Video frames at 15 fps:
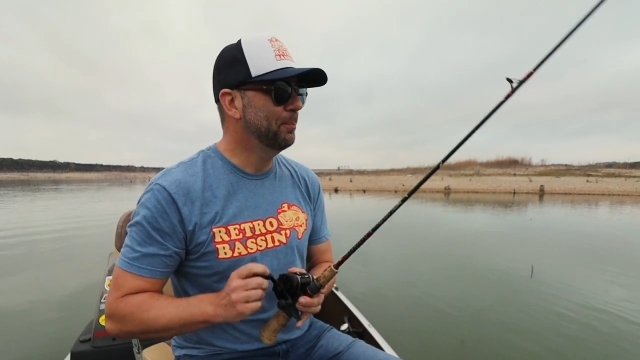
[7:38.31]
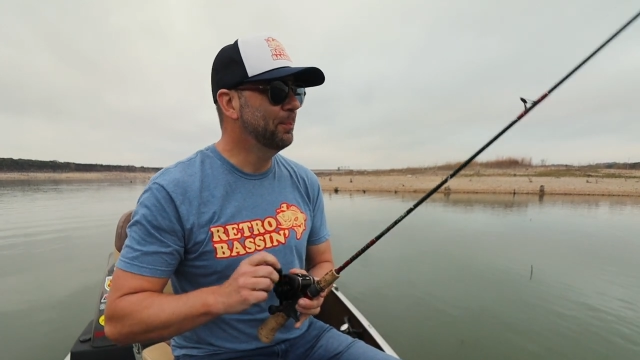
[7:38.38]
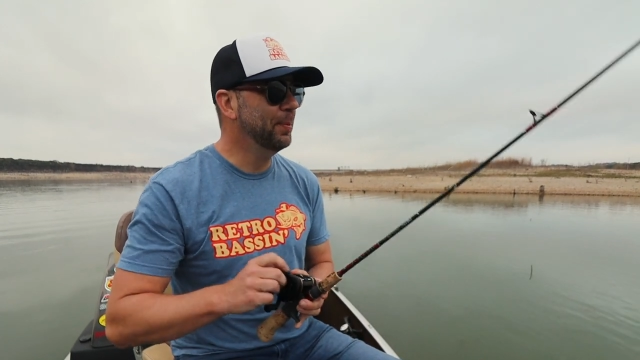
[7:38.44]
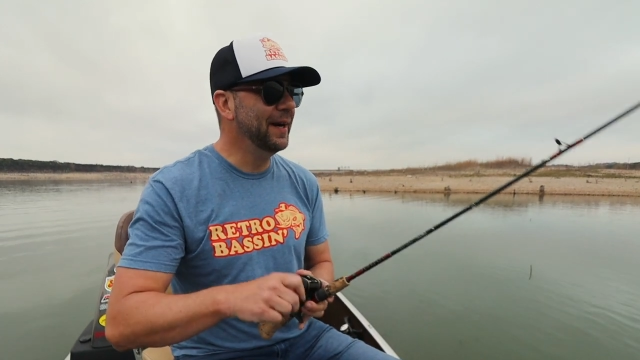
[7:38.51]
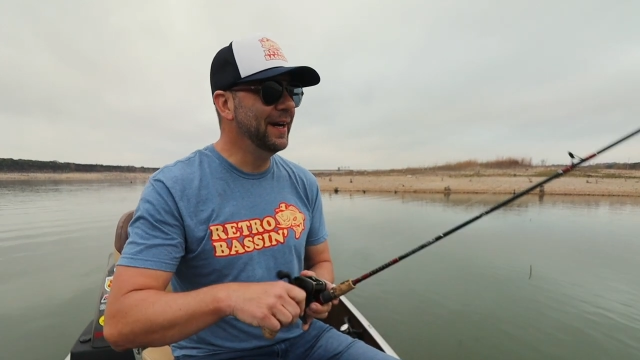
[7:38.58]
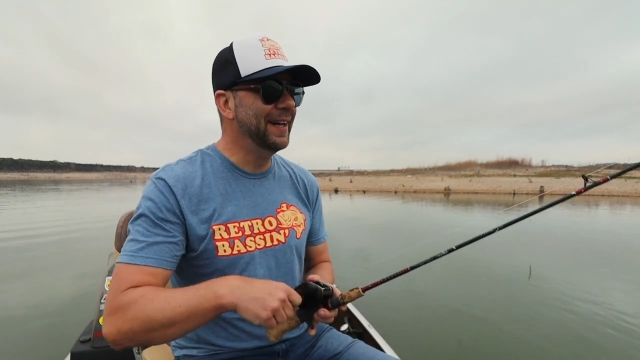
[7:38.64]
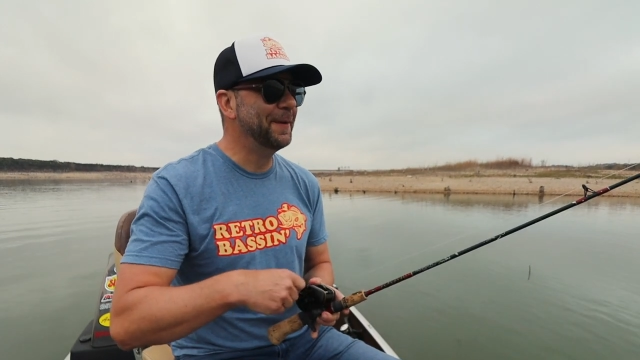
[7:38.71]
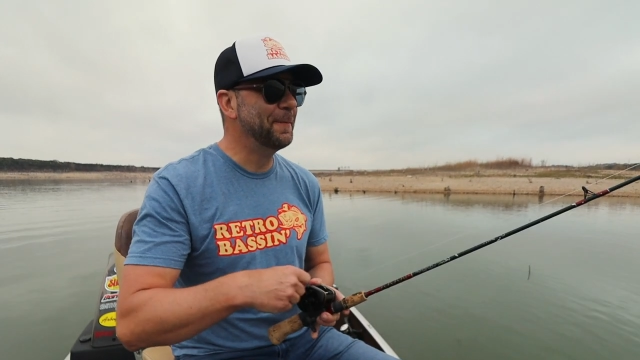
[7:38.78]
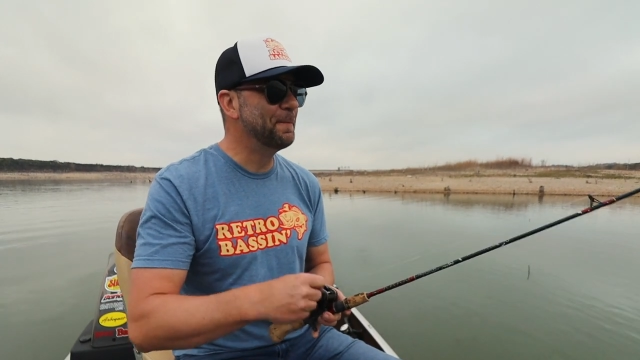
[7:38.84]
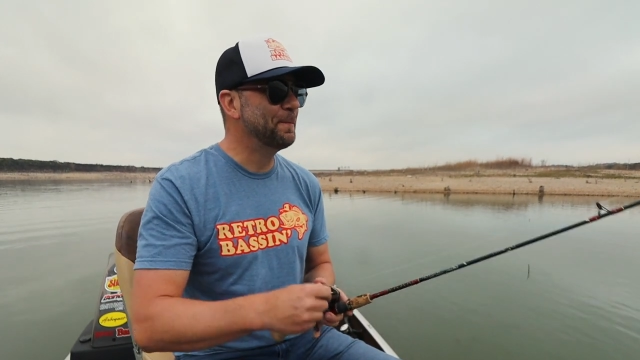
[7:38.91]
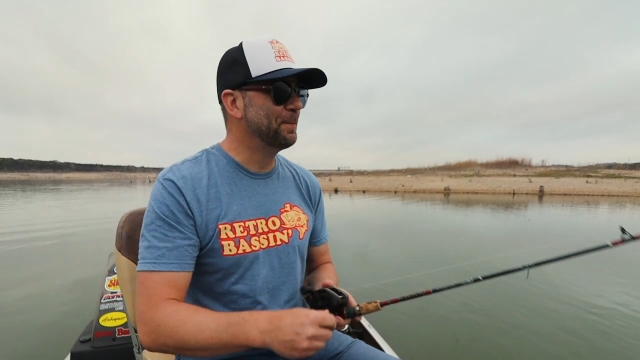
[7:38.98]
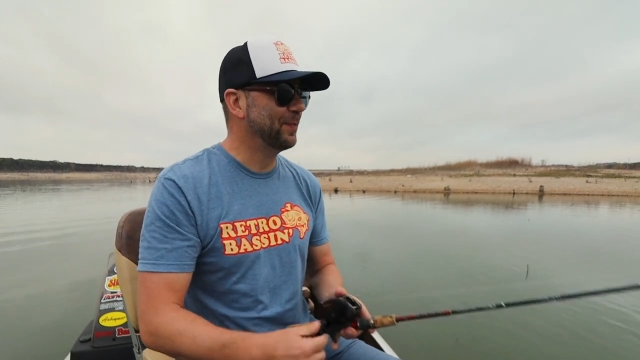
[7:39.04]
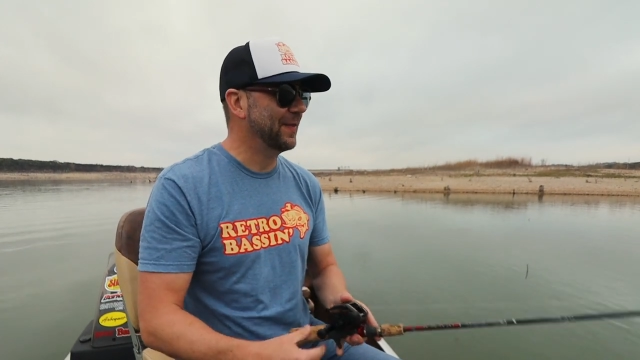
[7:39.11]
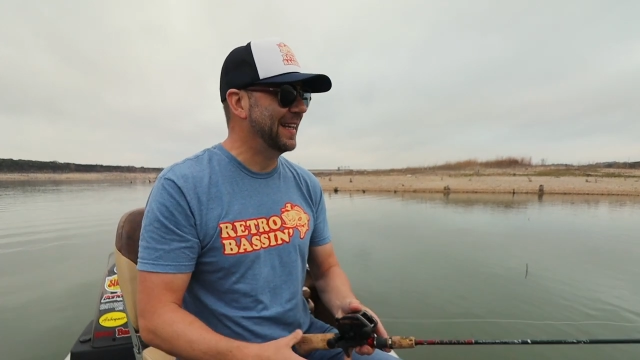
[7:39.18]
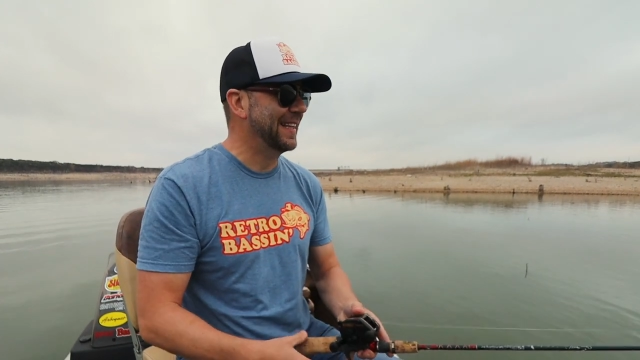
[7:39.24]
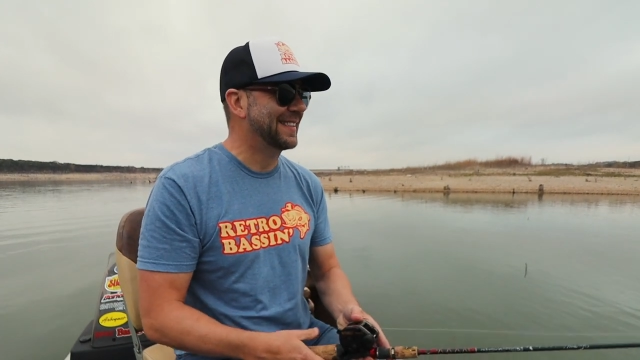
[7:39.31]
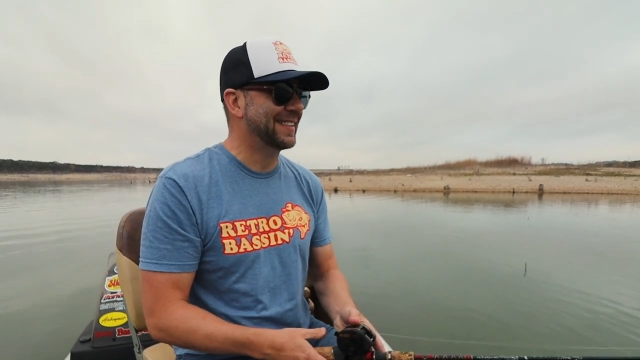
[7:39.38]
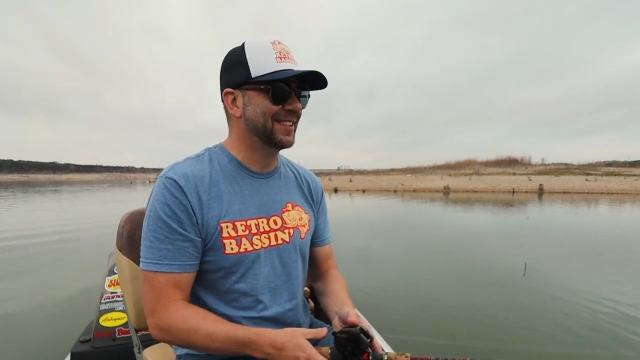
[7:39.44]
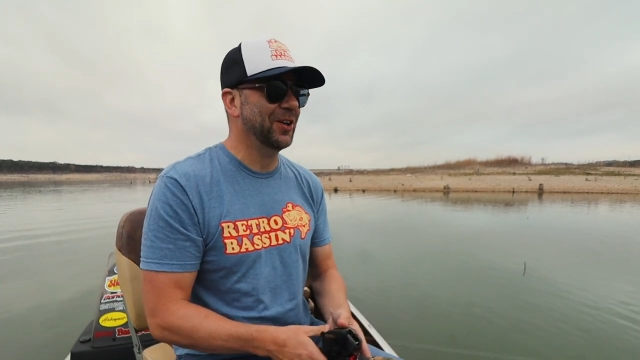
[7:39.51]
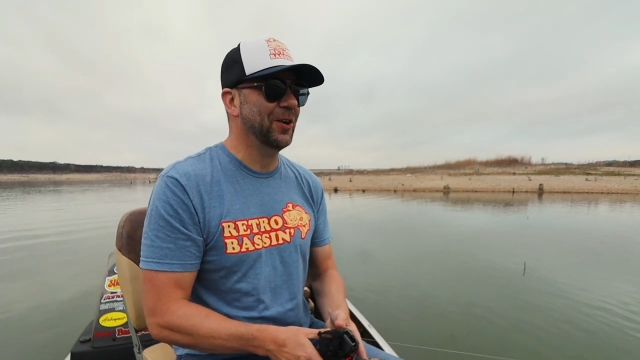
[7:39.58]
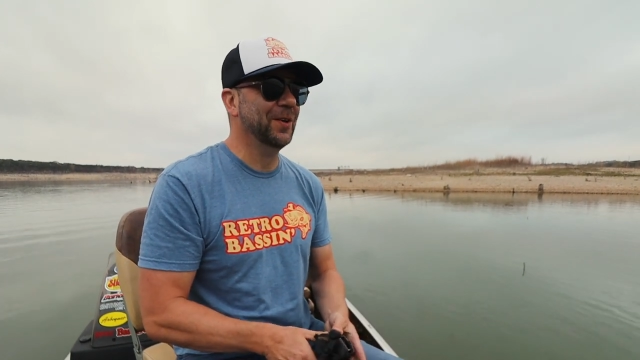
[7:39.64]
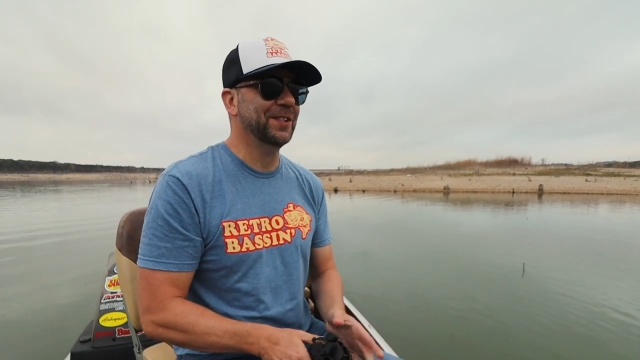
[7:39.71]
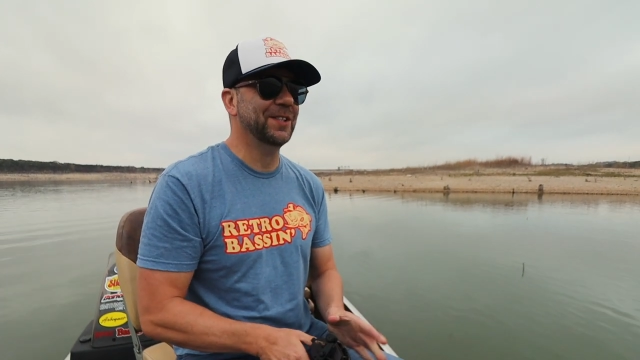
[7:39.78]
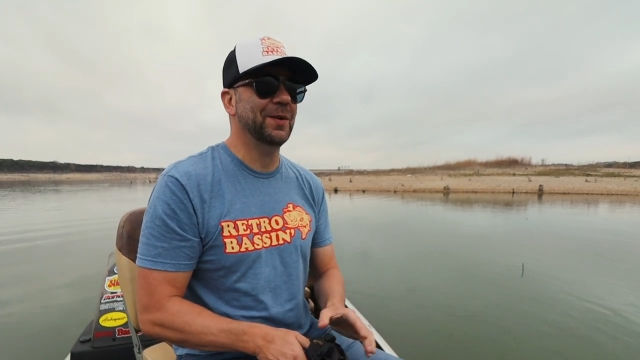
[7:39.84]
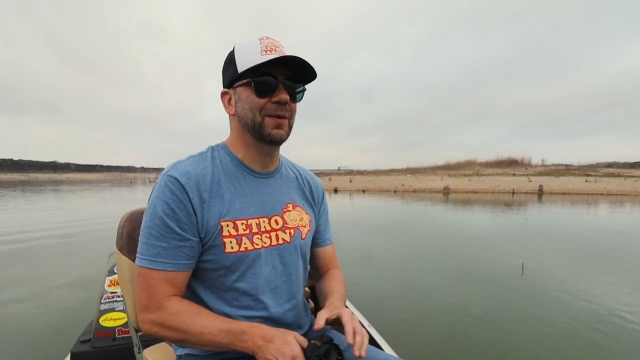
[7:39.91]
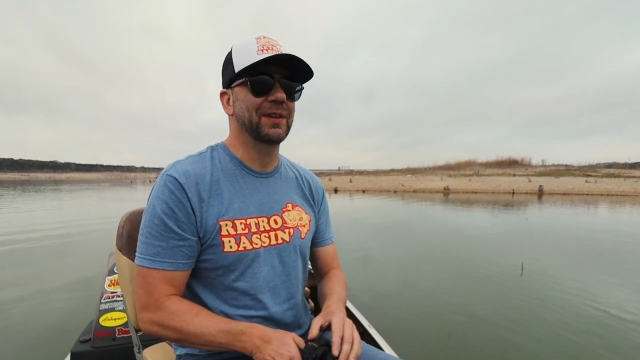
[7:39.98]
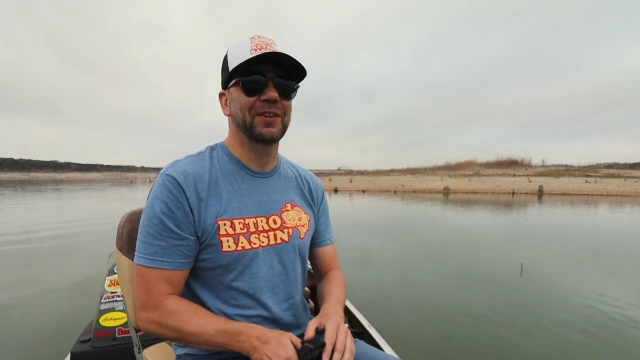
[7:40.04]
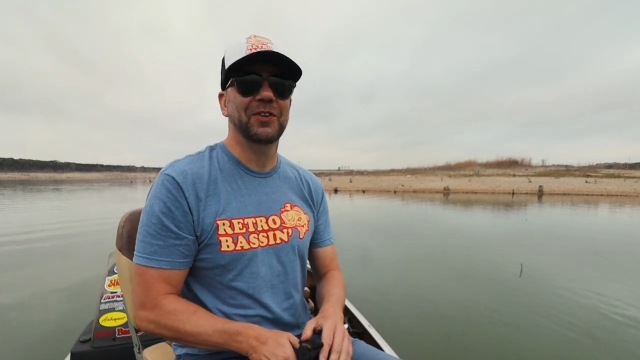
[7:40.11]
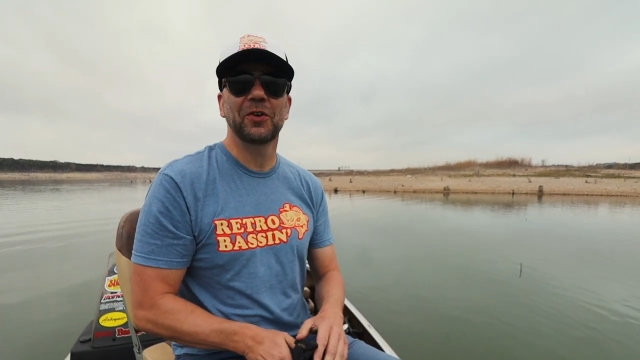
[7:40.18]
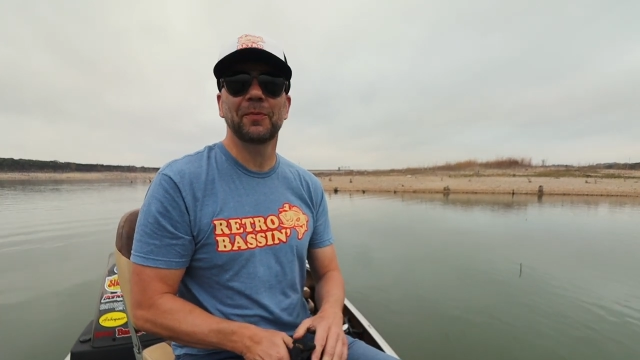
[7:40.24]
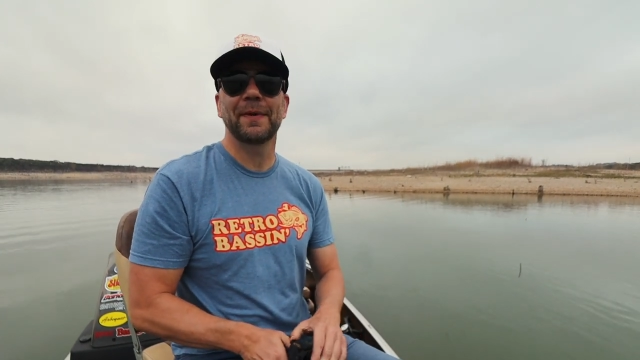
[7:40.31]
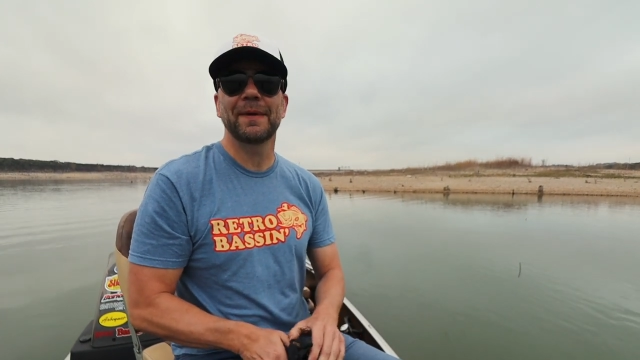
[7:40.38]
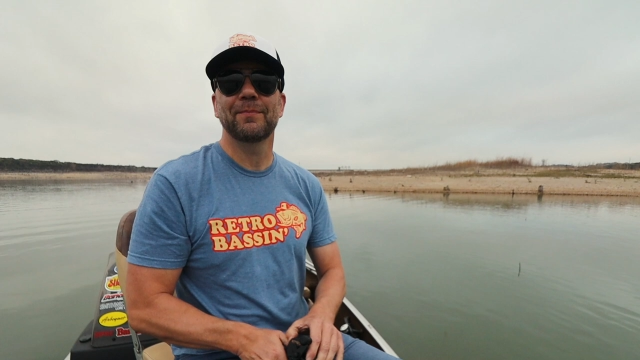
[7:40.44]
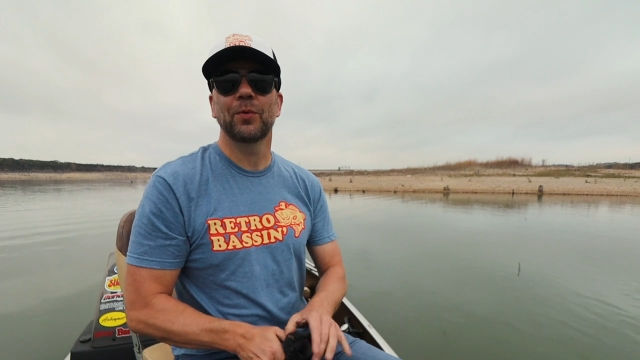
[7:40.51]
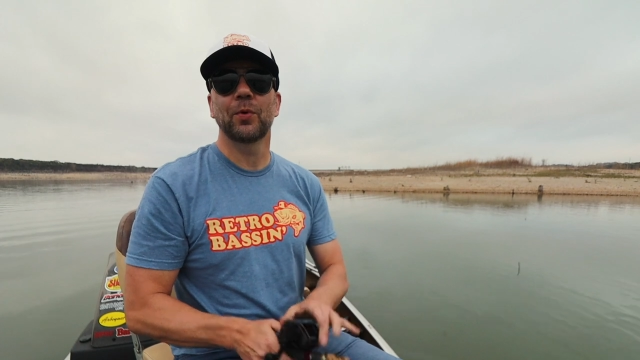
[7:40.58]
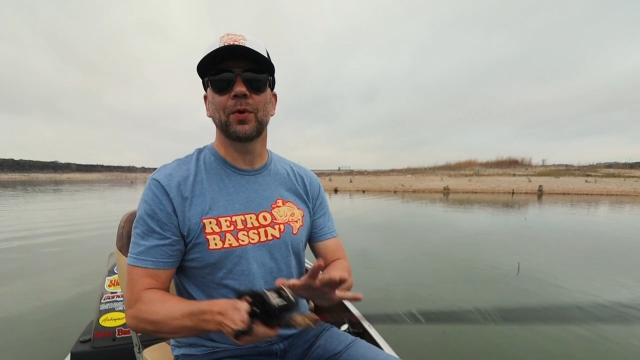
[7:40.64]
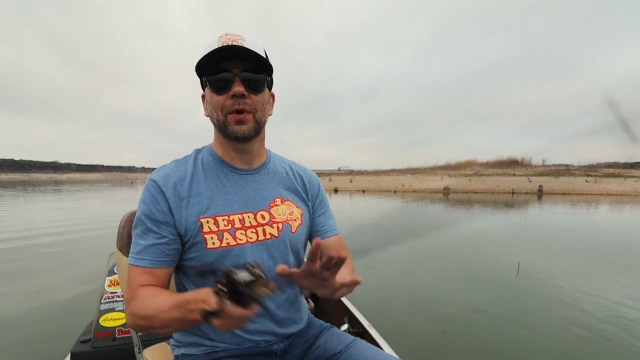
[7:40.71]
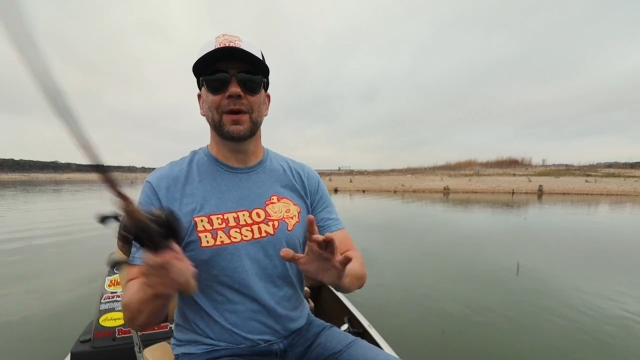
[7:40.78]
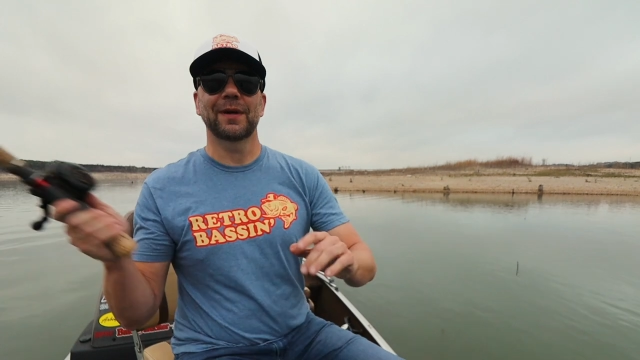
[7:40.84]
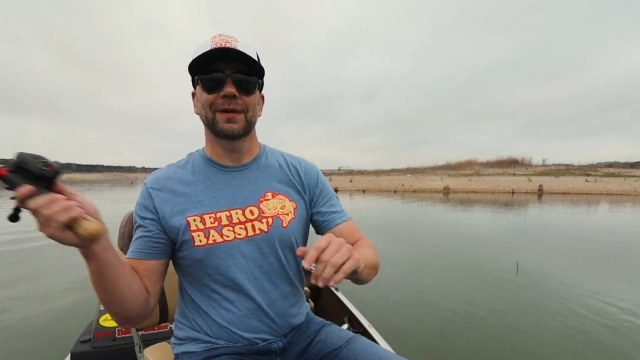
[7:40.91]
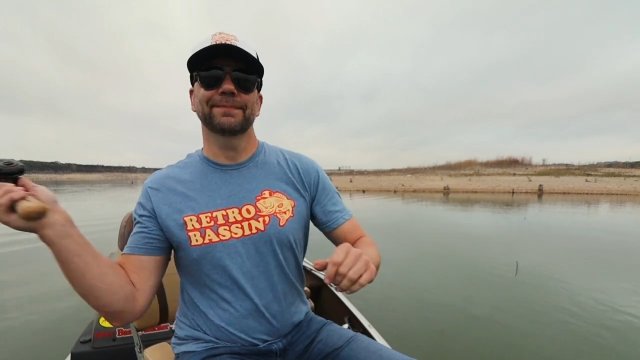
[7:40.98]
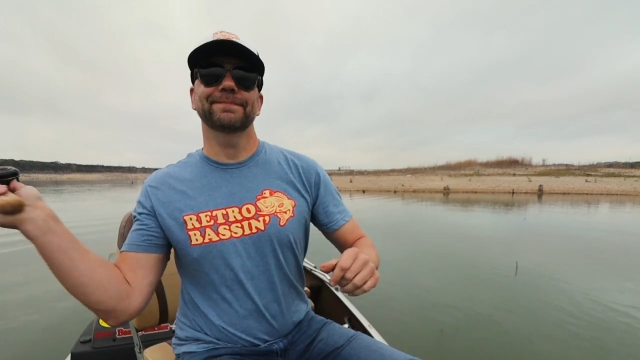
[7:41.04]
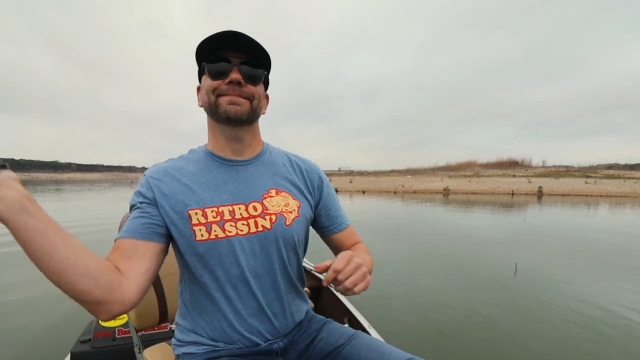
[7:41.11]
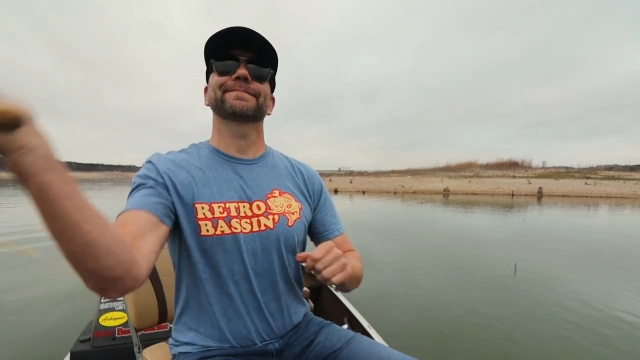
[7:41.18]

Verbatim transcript: but it's also a little bit more,